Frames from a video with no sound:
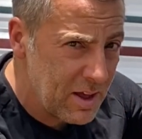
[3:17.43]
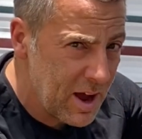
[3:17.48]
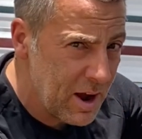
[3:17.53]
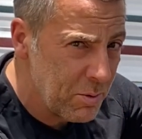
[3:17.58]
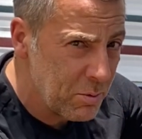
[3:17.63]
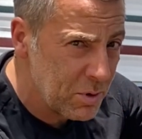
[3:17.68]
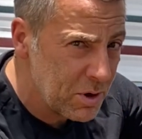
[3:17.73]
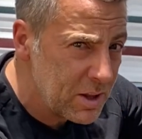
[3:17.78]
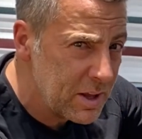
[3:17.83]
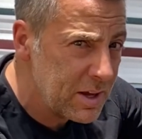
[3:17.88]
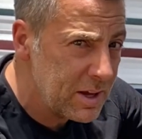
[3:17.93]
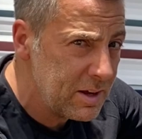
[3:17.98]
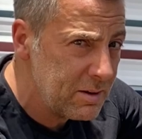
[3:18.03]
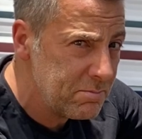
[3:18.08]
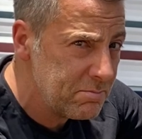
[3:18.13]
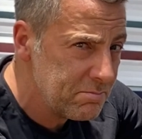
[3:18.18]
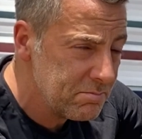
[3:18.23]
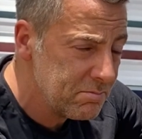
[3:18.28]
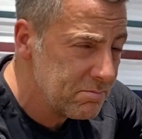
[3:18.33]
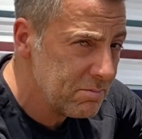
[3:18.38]
I really
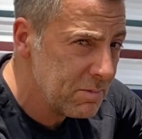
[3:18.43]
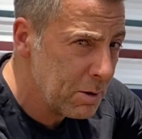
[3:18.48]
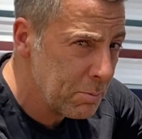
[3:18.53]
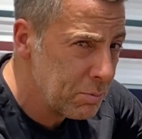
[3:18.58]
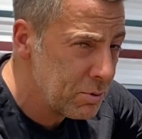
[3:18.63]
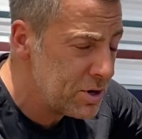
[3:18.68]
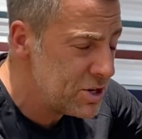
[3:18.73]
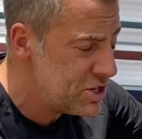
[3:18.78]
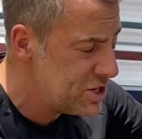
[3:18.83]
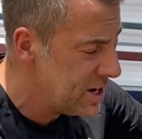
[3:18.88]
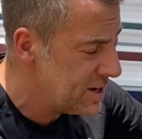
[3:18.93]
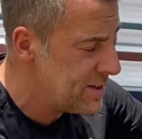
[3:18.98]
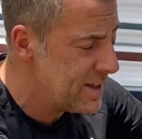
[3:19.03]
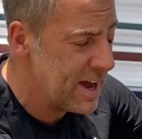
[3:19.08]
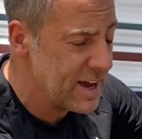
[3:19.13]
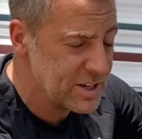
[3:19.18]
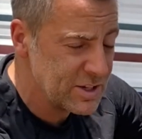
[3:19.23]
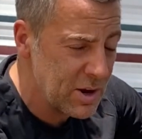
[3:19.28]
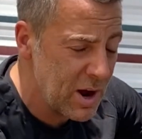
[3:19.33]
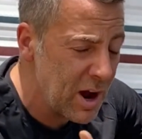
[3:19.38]
appreciate
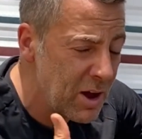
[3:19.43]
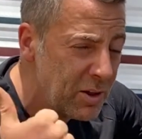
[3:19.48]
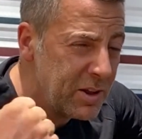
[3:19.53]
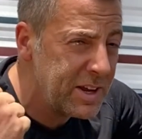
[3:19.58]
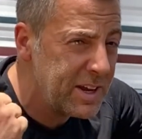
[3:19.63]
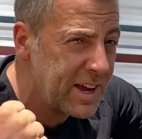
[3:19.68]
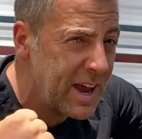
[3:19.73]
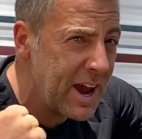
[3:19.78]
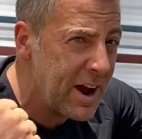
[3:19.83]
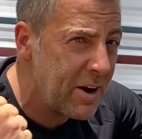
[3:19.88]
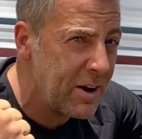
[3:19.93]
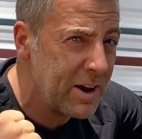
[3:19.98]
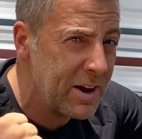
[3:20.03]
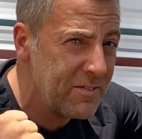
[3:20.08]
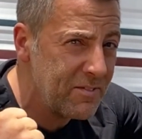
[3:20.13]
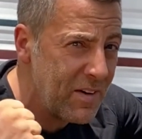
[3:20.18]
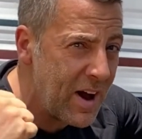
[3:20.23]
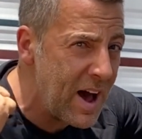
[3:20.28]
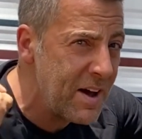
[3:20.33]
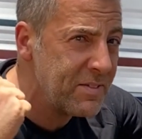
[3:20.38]
that. So I only carry
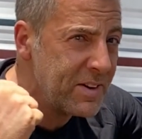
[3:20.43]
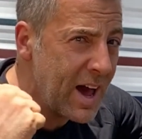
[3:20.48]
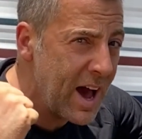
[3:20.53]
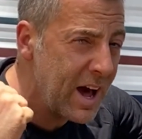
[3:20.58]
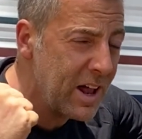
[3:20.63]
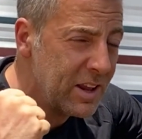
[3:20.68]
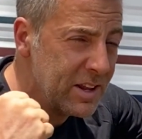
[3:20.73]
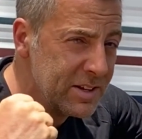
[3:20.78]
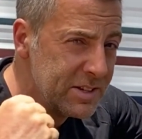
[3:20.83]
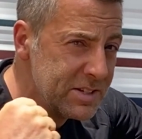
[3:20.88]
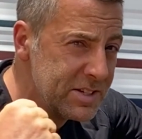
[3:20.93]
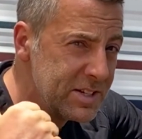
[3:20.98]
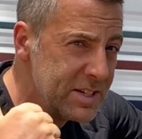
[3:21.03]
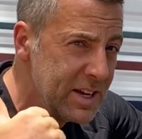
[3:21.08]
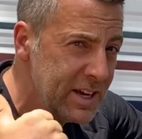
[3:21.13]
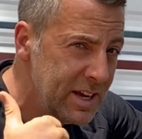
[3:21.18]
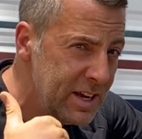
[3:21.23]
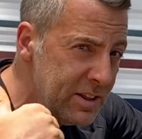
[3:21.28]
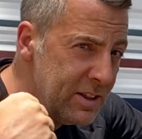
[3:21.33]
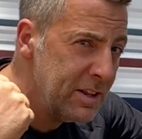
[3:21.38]
5 gallons
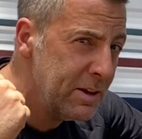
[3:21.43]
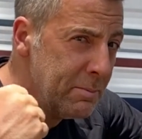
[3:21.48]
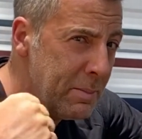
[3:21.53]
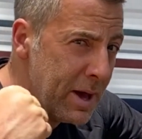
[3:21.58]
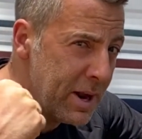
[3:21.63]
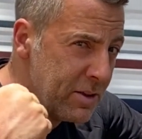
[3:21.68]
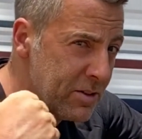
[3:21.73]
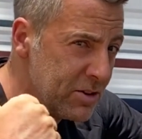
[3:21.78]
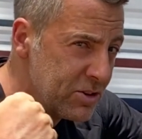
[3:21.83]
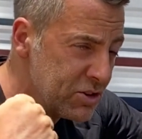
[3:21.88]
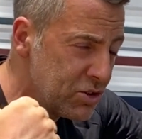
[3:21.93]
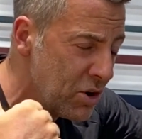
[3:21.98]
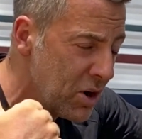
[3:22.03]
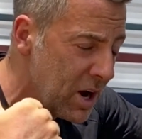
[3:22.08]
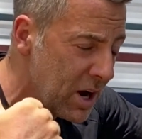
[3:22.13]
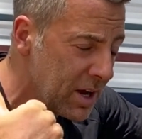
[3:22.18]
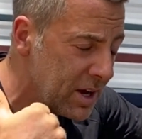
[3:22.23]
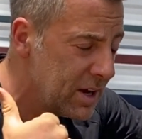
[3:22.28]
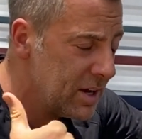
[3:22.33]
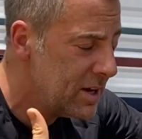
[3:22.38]
in the bed of the
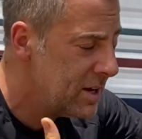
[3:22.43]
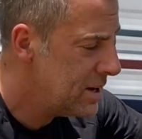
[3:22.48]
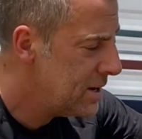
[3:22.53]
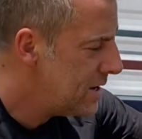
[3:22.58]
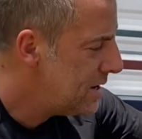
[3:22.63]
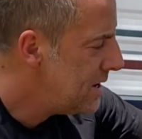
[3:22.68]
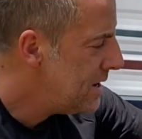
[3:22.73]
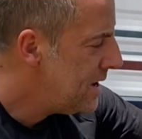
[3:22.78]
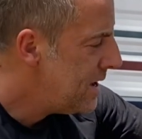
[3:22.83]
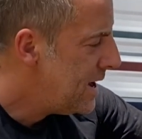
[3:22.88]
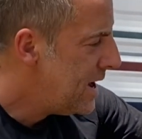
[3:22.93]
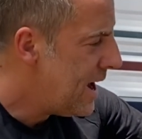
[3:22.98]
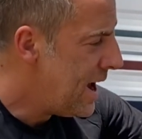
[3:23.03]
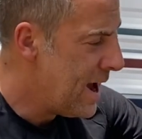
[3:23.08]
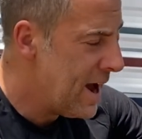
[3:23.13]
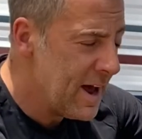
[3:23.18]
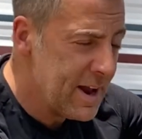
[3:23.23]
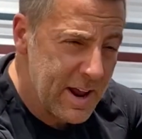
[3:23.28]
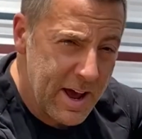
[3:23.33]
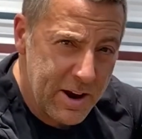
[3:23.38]
truck,
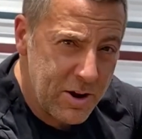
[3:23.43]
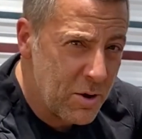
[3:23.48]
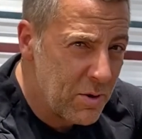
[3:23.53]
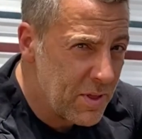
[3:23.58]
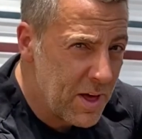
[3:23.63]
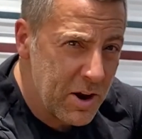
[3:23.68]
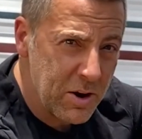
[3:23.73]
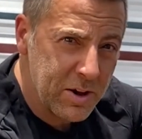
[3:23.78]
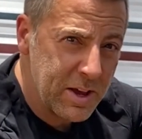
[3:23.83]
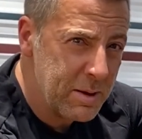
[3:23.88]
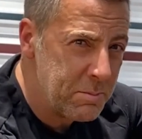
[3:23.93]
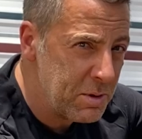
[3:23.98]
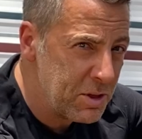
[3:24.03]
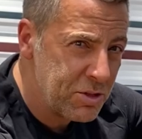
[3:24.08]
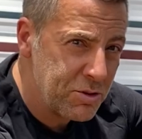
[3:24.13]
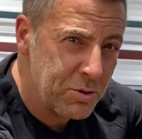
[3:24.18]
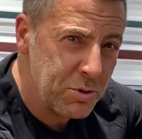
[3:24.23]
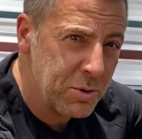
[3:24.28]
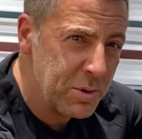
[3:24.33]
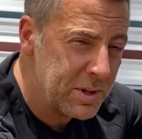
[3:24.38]
and I know that'll get me
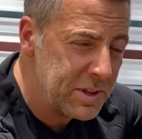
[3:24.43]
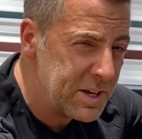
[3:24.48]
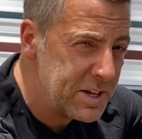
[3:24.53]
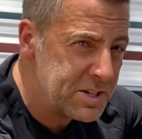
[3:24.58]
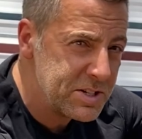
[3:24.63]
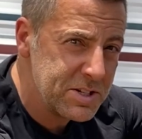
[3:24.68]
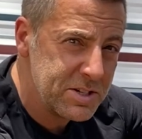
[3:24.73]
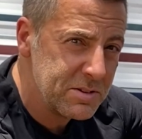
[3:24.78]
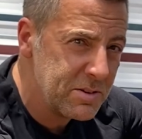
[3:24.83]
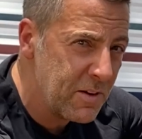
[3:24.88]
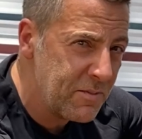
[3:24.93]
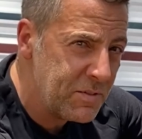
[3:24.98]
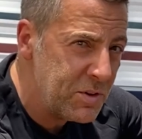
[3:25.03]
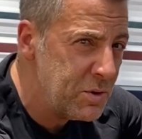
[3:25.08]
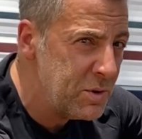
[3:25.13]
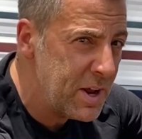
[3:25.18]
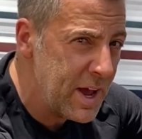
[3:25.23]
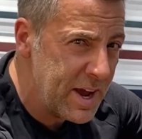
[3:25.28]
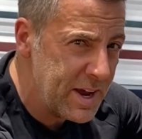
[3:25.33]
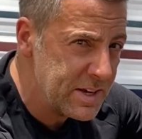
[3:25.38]
through at least a
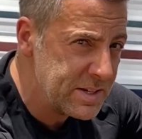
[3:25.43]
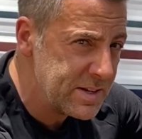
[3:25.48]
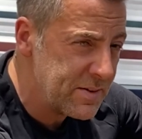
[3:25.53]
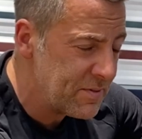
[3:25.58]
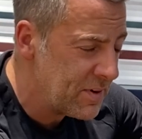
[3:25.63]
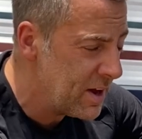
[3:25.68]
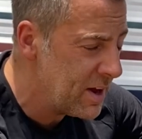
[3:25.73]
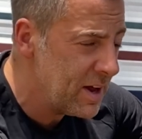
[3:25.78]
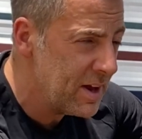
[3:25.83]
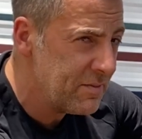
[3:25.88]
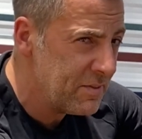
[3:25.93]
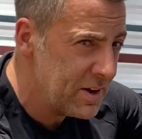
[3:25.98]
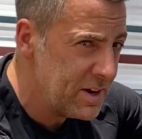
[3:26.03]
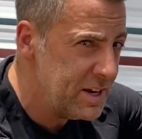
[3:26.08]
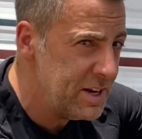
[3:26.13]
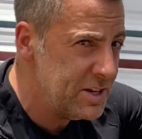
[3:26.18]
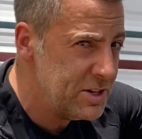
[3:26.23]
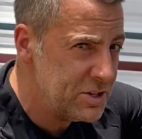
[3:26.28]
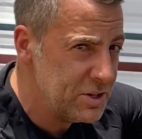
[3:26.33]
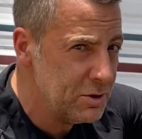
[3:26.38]
few days if I
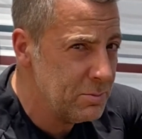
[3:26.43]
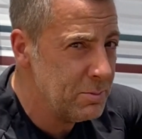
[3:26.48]
need to.